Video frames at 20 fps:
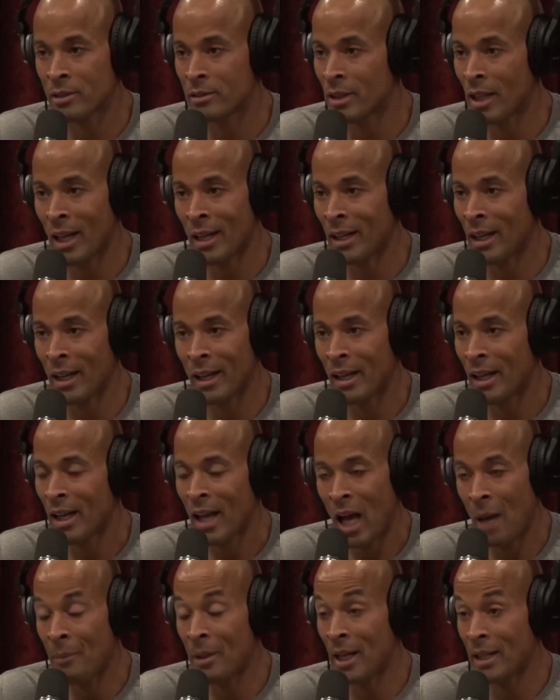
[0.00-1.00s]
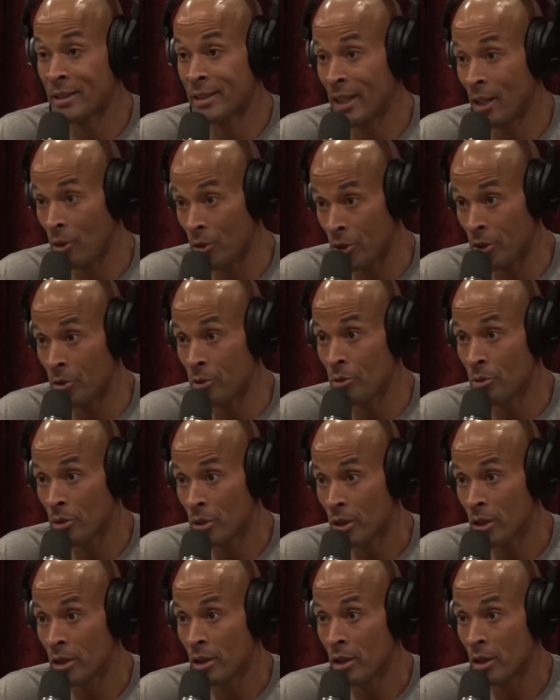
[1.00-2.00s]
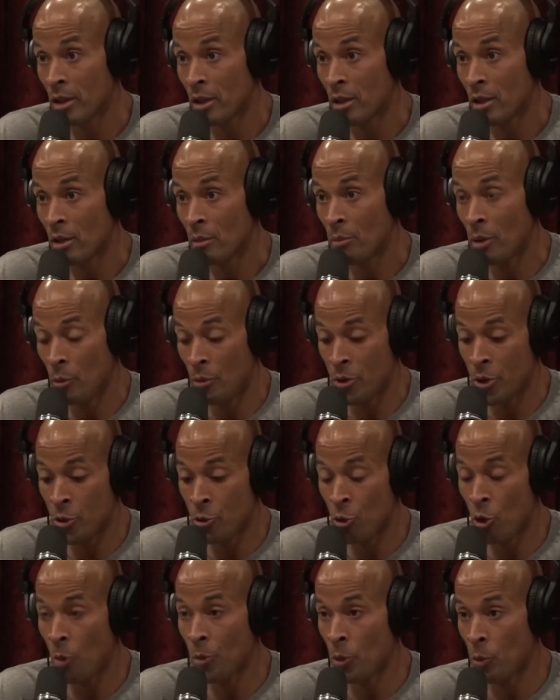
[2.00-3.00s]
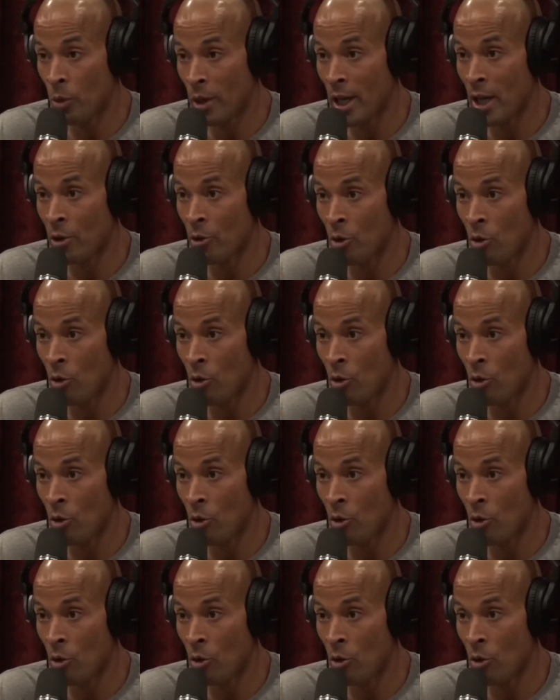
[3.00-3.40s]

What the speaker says: I may not tell you, but when you grow up the way I grow